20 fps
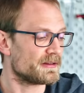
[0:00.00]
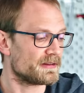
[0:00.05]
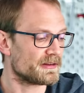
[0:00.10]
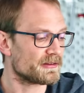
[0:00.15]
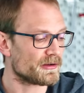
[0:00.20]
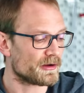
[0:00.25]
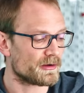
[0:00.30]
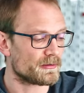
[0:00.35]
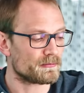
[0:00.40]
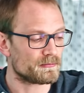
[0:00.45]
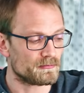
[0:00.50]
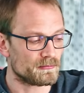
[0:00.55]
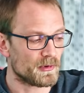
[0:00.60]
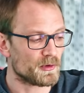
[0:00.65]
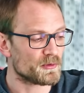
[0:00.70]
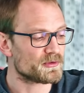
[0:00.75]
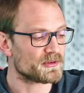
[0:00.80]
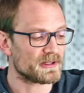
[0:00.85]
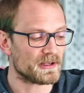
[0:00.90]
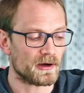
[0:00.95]
These are
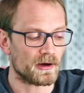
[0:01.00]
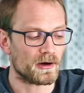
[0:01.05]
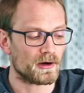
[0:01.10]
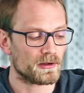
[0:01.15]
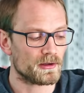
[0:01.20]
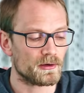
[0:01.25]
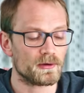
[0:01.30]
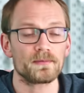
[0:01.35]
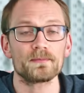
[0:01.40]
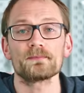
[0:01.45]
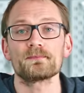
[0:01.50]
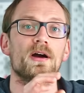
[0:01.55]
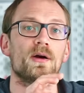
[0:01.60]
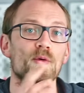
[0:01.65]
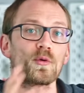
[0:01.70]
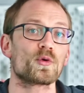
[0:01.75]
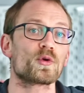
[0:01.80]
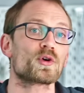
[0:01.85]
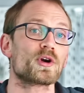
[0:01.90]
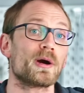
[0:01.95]
mostly hollow,
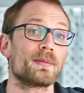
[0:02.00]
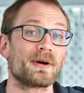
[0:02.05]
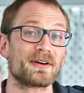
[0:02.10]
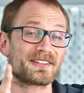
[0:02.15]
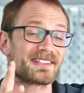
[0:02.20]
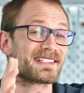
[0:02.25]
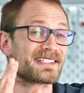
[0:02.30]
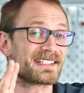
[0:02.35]
or about